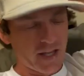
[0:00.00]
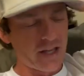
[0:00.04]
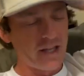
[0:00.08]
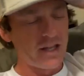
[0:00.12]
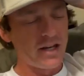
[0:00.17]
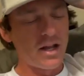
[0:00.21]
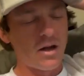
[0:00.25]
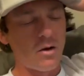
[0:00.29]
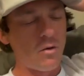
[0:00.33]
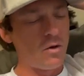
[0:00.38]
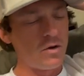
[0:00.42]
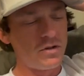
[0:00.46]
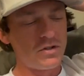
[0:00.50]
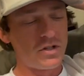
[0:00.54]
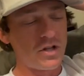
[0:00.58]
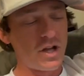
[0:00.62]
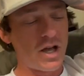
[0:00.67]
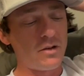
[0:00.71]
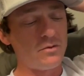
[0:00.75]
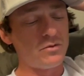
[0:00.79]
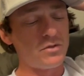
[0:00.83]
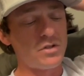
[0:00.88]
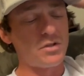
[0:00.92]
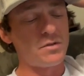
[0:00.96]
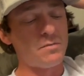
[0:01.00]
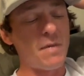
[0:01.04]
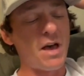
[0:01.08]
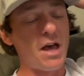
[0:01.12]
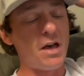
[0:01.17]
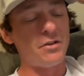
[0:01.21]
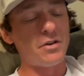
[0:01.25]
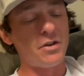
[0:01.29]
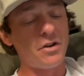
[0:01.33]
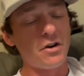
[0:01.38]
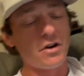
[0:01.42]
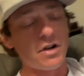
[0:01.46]
and I was I was just
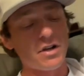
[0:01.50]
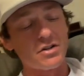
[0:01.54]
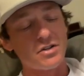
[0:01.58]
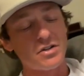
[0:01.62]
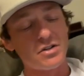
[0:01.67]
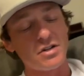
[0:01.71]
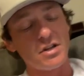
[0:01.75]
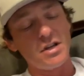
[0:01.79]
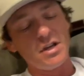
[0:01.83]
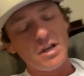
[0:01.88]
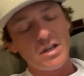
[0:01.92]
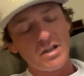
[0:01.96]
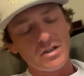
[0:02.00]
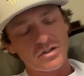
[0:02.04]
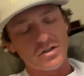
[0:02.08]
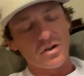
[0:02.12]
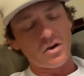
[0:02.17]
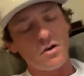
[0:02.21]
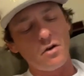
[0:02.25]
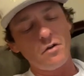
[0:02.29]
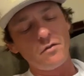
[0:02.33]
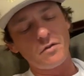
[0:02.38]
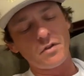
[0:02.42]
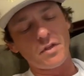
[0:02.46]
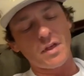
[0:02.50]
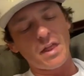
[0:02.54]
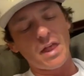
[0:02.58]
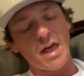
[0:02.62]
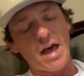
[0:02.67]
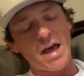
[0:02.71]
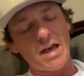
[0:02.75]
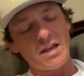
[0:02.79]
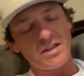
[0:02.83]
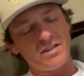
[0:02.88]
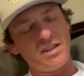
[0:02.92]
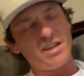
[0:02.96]
malnourished. So over the
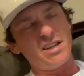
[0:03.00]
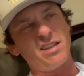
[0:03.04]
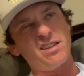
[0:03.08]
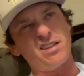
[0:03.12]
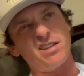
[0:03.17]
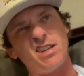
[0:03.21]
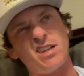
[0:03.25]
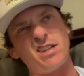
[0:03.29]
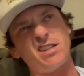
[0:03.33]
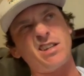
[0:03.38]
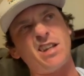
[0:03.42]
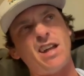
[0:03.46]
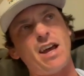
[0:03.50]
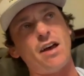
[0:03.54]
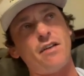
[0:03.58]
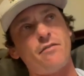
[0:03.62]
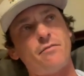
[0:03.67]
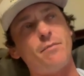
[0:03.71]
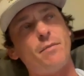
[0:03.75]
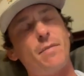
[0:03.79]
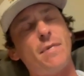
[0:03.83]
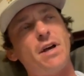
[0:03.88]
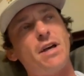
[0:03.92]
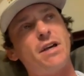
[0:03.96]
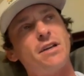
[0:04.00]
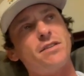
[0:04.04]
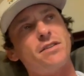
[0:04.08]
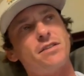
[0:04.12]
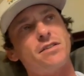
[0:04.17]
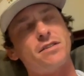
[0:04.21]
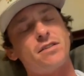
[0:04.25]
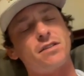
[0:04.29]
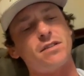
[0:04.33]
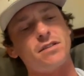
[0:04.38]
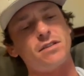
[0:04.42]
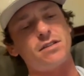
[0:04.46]
last like six and a half
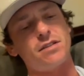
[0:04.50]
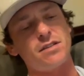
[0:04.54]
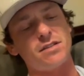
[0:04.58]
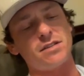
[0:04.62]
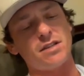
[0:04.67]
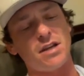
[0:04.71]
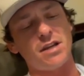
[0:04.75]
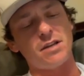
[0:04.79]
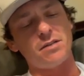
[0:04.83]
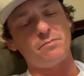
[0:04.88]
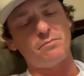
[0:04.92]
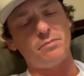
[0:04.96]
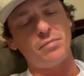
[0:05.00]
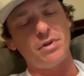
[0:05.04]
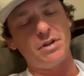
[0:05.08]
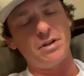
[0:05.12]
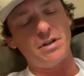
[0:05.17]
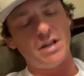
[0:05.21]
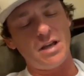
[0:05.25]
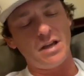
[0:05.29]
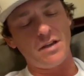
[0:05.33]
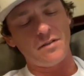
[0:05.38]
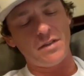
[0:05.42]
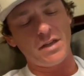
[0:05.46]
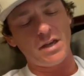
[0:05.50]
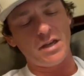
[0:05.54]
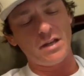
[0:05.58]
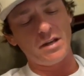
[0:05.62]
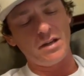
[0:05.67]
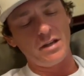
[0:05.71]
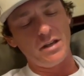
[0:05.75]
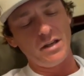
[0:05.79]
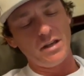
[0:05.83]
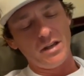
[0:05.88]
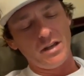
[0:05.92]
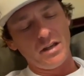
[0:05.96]
months since I put down that
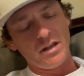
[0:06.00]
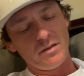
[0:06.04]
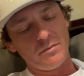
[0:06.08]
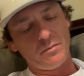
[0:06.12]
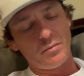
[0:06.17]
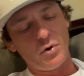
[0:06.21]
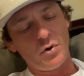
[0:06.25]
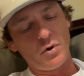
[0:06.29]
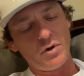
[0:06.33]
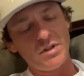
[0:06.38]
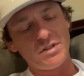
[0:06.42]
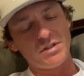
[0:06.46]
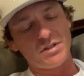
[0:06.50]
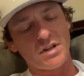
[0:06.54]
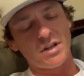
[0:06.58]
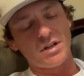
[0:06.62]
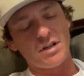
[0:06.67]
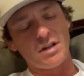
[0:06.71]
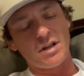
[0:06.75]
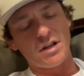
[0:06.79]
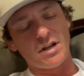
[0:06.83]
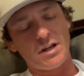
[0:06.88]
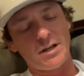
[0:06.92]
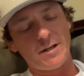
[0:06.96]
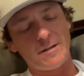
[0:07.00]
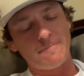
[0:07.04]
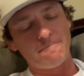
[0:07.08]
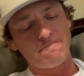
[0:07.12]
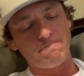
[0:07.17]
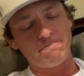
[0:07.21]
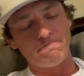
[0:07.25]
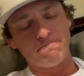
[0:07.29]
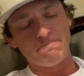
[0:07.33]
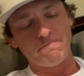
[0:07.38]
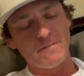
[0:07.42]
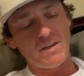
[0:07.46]
poison,
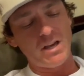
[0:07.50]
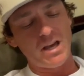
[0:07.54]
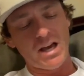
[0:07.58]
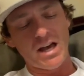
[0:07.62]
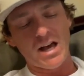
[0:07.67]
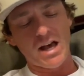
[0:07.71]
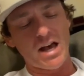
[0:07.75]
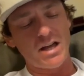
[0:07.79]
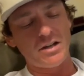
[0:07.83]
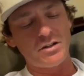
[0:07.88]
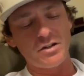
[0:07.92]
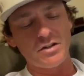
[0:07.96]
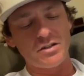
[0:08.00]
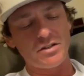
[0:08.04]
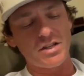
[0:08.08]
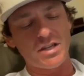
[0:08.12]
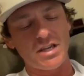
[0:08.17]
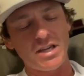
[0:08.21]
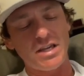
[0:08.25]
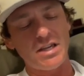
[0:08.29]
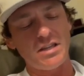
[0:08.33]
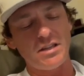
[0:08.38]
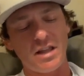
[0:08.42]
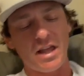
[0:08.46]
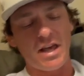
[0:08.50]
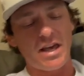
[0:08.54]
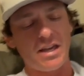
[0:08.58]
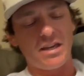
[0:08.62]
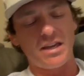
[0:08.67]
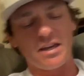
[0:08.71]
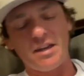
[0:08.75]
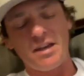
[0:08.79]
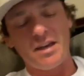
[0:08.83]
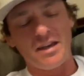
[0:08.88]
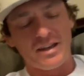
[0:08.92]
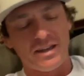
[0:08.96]
um, yeah, I just eat like
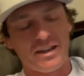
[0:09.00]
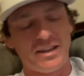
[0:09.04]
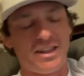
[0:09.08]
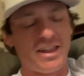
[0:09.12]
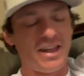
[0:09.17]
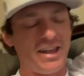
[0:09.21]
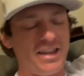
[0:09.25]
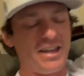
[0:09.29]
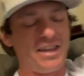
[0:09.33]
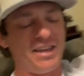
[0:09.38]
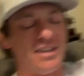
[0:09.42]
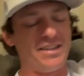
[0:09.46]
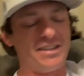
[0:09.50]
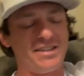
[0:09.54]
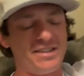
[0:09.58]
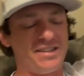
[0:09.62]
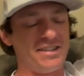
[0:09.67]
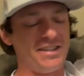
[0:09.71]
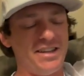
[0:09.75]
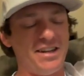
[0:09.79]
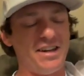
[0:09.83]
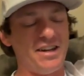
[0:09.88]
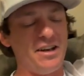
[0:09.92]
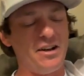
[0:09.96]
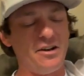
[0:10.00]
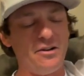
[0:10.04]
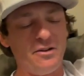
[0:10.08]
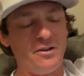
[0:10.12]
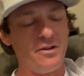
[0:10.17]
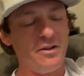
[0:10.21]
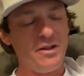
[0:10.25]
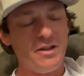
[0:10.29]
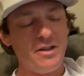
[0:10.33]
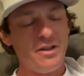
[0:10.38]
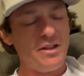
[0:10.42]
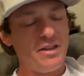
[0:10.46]
like it's you know
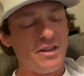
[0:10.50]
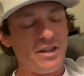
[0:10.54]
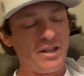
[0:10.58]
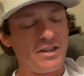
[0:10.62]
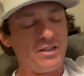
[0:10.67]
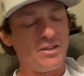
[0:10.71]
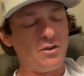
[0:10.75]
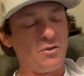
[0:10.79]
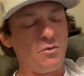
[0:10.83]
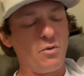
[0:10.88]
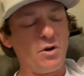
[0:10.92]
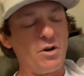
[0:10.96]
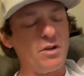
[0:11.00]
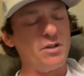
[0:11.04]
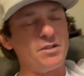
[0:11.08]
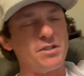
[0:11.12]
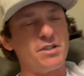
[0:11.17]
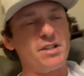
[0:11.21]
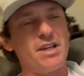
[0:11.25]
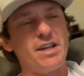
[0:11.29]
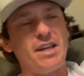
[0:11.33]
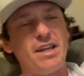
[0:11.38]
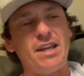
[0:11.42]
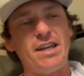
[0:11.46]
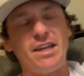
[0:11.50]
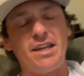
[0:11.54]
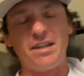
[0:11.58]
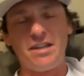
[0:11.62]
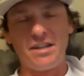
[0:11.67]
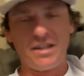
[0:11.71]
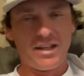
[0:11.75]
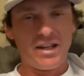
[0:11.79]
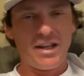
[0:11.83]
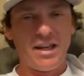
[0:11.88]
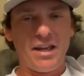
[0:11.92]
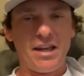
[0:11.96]
like the world's gonna
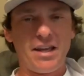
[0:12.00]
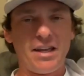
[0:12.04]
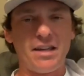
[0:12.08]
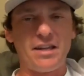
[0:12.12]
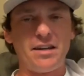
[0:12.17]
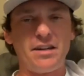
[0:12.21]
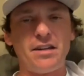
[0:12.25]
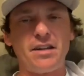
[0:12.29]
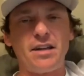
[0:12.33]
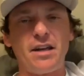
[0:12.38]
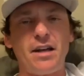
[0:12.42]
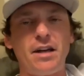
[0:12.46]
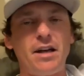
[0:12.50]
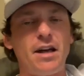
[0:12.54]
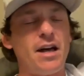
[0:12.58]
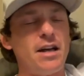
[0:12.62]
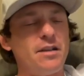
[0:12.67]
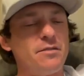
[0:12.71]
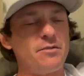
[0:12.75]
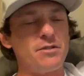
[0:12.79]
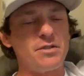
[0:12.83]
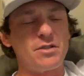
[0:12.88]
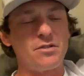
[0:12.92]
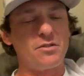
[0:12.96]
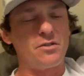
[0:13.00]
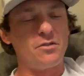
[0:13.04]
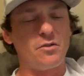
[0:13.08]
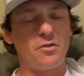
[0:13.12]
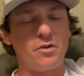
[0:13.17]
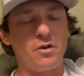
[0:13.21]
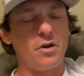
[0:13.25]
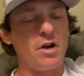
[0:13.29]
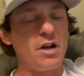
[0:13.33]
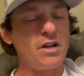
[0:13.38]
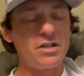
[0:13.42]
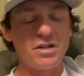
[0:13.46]
end, and uh, I'm just
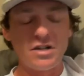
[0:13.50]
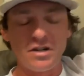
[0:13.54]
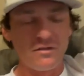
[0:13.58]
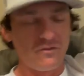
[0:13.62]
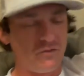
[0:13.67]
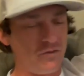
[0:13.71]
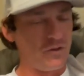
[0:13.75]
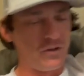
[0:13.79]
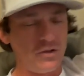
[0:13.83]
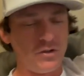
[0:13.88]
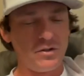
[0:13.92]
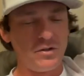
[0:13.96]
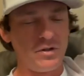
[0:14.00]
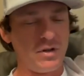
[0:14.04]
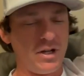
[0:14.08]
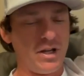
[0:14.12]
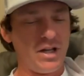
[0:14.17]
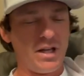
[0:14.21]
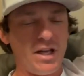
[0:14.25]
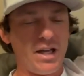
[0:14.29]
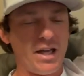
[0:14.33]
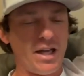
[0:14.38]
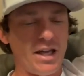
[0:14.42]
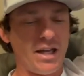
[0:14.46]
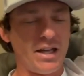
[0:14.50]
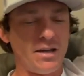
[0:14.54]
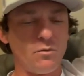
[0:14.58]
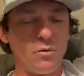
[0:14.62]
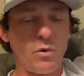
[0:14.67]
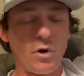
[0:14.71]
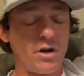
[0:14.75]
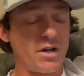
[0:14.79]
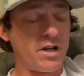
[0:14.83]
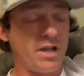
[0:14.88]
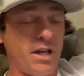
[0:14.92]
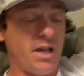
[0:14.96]
crushing food and
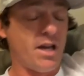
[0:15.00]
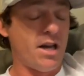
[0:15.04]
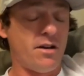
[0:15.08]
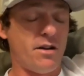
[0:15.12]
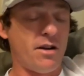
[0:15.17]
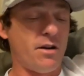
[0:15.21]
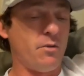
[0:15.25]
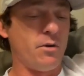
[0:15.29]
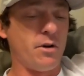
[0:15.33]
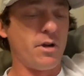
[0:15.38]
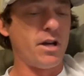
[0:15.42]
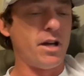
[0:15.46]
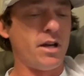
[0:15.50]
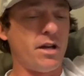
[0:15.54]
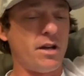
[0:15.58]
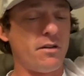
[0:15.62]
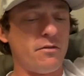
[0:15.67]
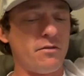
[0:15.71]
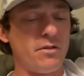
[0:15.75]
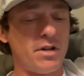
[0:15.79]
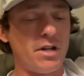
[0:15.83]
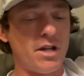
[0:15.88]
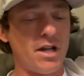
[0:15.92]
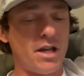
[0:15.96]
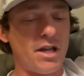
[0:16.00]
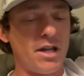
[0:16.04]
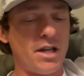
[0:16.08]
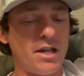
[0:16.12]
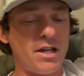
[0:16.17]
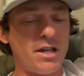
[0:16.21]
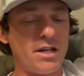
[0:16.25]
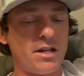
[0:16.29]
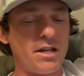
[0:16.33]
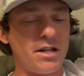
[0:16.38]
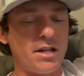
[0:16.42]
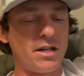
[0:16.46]
working out. I work out every day,
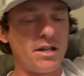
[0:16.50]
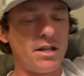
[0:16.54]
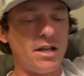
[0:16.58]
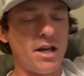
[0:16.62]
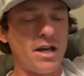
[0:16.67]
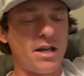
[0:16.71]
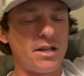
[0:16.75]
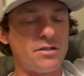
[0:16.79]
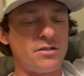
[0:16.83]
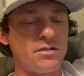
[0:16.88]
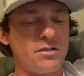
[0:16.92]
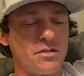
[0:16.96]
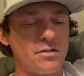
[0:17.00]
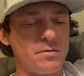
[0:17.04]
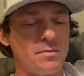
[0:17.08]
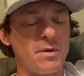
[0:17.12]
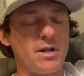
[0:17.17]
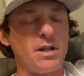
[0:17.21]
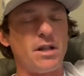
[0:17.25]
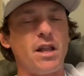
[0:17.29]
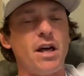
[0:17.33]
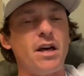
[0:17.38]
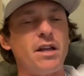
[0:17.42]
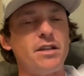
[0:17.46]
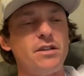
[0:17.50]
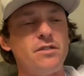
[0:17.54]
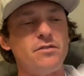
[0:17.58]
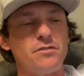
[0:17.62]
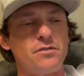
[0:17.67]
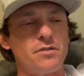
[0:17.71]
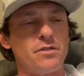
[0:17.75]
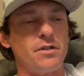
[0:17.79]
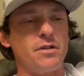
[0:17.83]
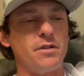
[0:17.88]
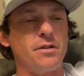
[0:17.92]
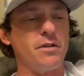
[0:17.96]
and uh, yeah, it's just been a lot
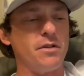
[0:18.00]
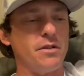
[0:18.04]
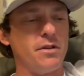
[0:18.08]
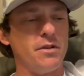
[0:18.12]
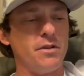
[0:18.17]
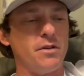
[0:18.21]
easier to